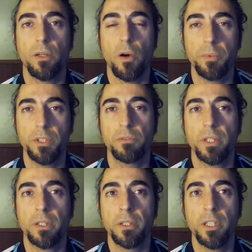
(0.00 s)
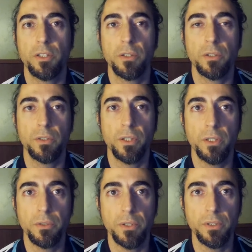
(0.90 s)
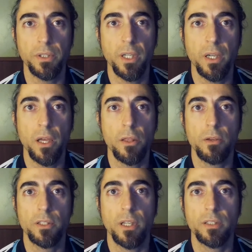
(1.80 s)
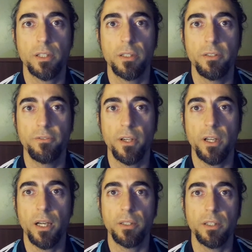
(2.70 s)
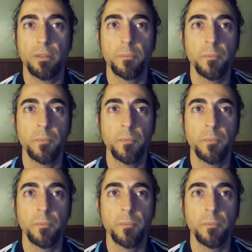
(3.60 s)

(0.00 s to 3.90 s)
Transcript: object recognition, continued enthusiastically Farhadi.